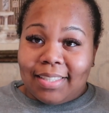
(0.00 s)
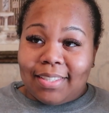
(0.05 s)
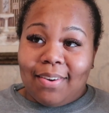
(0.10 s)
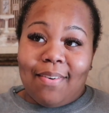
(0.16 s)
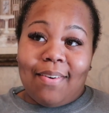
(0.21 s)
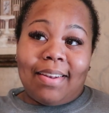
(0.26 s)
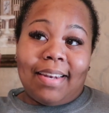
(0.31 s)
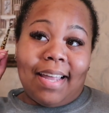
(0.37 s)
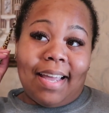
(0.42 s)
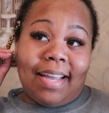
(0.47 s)

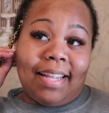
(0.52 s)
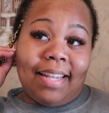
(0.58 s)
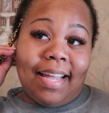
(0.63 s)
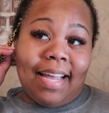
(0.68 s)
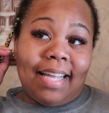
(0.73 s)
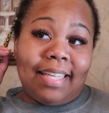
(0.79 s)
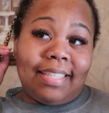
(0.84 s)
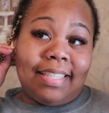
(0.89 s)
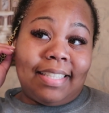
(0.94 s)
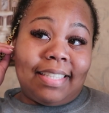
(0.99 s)
online
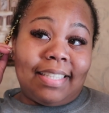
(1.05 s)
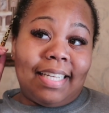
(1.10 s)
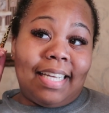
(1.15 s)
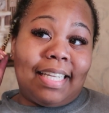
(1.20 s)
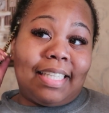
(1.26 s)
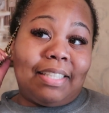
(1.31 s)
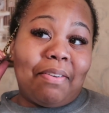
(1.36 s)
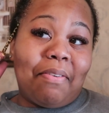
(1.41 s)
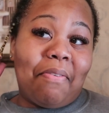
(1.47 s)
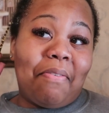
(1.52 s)
classes
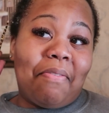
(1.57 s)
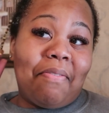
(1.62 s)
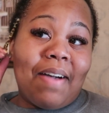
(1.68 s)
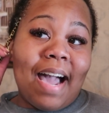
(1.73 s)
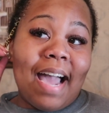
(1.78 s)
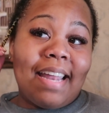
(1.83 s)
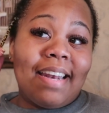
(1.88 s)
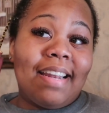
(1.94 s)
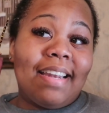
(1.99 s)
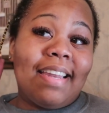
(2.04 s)
is
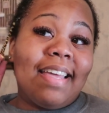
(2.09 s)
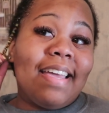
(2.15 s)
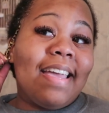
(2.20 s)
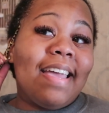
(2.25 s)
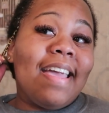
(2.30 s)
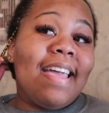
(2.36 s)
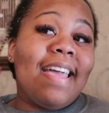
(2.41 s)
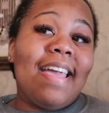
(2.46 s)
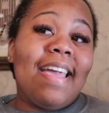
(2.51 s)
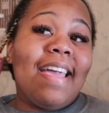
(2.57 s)

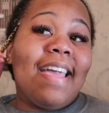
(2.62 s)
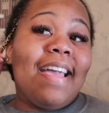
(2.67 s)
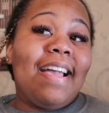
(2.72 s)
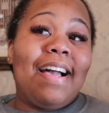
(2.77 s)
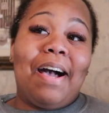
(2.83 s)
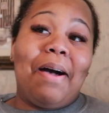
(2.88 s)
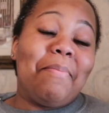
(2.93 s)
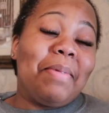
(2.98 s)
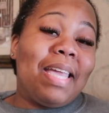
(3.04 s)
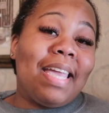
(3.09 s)
finally
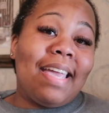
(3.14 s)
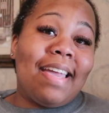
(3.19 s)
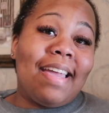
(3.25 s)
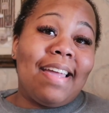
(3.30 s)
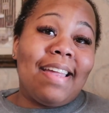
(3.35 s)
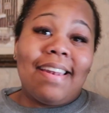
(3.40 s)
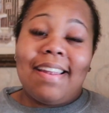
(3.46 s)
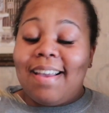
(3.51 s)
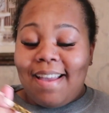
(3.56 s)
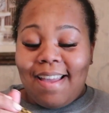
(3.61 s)

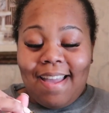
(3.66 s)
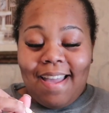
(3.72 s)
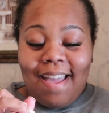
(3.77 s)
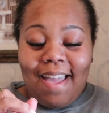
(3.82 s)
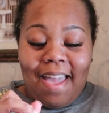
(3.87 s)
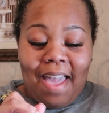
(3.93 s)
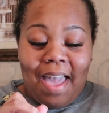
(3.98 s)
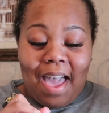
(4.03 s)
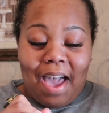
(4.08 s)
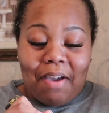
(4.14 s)
coming
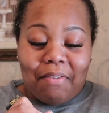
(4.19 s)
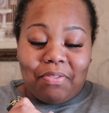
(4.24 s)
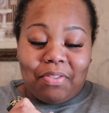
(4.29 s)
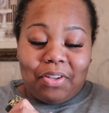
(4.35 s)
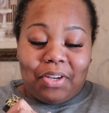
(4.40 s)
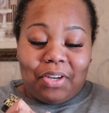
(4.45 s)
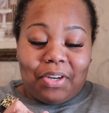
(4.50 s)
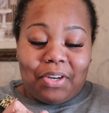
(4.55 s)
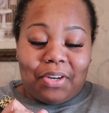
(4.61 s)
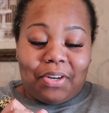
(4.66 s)

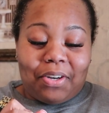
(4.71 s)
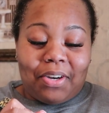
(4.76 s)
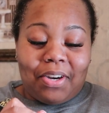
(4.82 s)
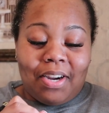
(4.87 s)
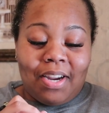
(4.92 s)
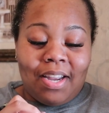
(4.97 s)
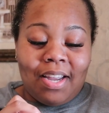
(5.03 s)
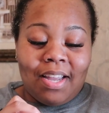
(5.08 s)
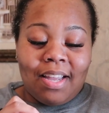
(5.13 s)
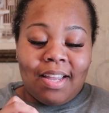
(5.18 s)
after,
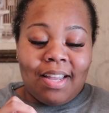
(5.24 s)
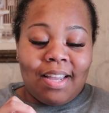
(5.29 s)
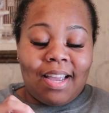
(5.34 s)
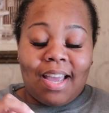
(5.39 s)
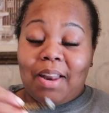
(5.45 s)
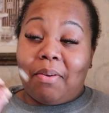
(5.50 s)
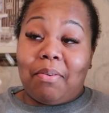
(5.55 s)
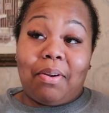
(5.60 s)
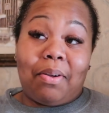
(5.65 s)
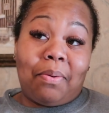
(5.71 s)
I
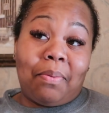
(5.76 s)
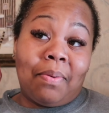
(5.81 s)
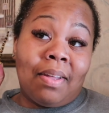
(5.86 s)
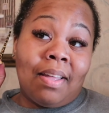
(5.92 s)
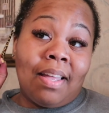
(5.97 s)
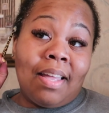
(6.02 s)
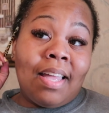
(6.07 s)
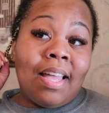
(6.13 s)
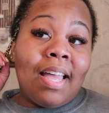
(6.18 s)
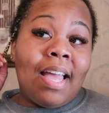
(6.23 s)
don't know
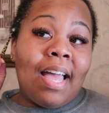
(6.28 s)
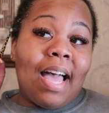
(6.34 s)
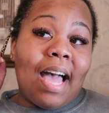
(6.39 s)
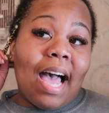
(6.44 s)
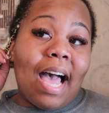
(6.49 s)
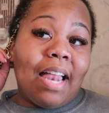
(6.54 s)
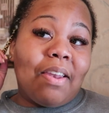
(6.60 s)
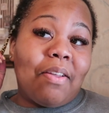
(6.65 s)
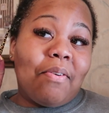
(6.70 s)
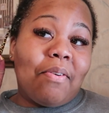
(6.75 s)

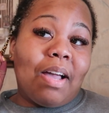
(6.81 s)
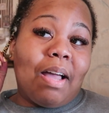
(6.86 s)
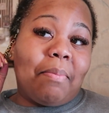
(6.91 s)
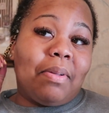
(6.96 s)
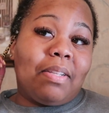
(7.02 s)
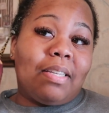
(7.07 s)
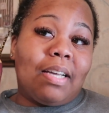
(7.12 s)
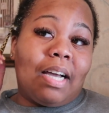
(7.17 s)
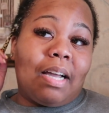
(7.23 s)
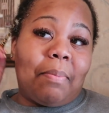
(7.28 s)
how long I've
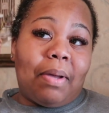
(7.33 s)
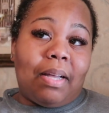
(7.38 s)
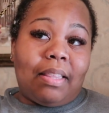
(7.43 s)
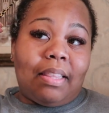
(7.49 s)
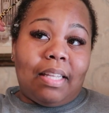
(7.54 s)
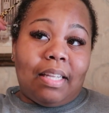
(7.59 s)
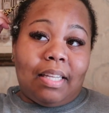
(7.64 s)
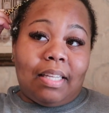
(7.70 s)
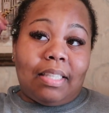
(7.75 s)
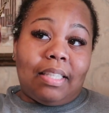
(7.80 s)
been talking about
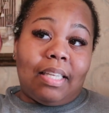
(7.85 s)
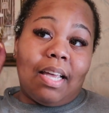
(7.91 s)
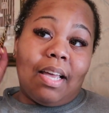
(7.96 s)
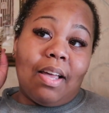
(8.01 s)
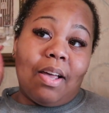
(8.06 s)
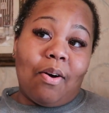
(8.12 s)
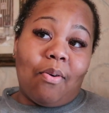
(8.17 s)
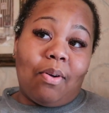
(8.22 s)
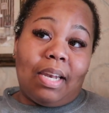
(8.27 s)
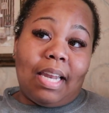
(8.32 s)
this.
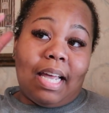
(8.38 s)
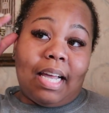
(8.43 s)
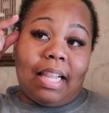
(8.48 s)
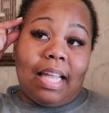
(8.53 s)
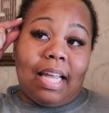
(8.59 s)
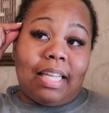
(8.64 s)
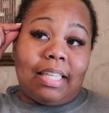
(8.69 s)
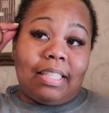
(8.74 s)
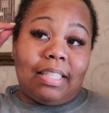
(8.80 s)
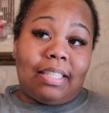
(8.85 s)
Online
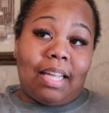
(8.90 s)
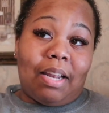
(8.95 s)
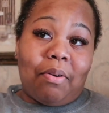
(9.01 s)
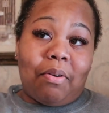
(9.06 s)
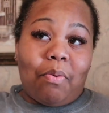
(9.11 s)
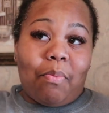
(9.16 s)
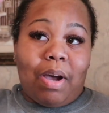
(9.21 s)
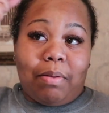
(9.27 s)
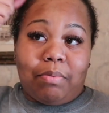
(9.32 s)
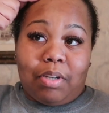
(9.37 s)
classes, I don't
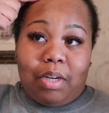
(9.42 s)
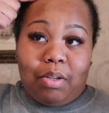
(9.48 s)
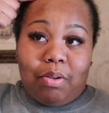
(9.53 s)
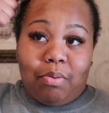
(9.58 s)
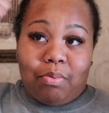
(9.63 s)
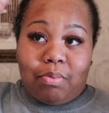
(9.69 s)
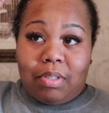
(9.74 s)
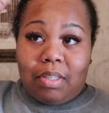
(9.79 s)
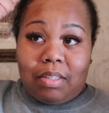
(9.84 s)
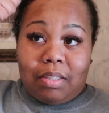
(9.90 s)
know why I'm trying to
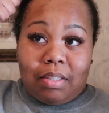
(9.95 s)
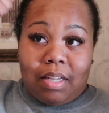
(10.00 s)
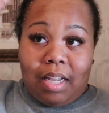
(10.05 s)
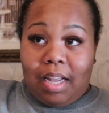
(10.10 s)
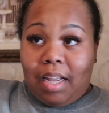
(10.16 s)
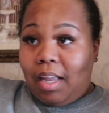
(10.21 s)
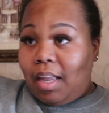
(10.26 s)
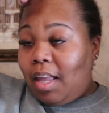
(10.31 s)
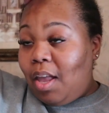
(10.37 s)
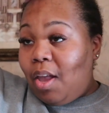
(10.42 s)
use this
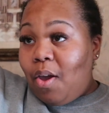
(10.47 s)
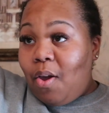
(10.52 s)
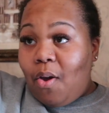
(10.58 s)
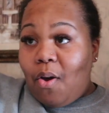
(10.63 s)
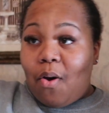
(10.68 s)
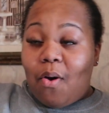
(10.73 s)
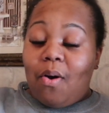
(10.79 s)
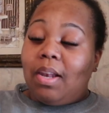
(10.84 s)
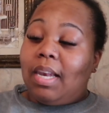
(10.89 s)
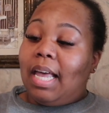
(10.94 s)
thing.
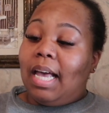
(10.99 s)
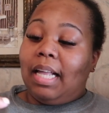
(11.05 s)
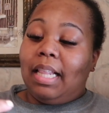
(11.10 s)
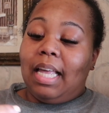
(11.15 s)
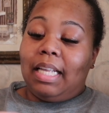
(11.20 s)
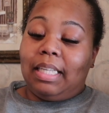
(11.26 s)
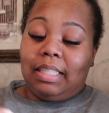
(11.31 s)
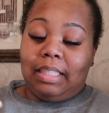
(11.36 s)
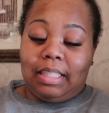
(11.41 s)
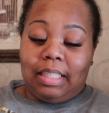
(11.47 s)
Online
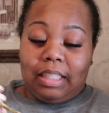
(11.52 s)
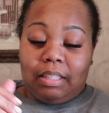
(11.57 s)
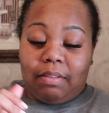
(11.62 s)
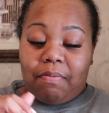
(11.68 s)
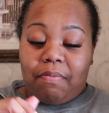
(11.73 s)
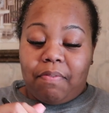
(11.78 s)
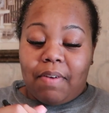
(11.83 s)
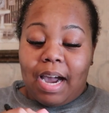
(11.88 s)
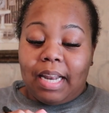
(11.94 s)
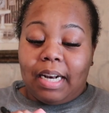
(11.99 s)
classes is
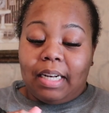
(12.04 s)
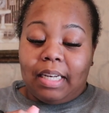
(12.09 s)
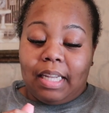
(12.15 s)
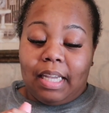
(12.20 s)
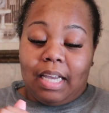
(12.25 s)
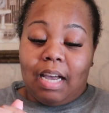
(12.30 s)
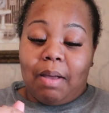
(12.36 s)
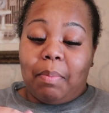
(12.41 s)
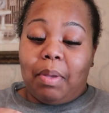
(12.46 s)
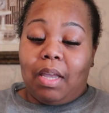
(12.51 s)
finally
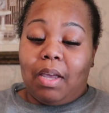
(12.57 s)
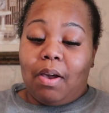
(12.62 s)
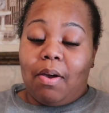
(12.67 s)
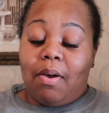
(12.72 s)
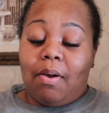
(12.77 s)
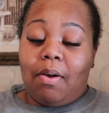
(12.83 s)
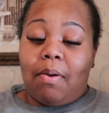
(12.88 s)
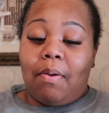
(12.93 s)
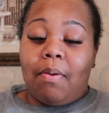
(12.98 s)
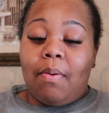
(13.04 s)
coming,
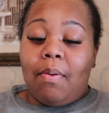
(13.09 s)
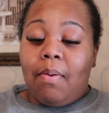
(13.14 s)
y'all.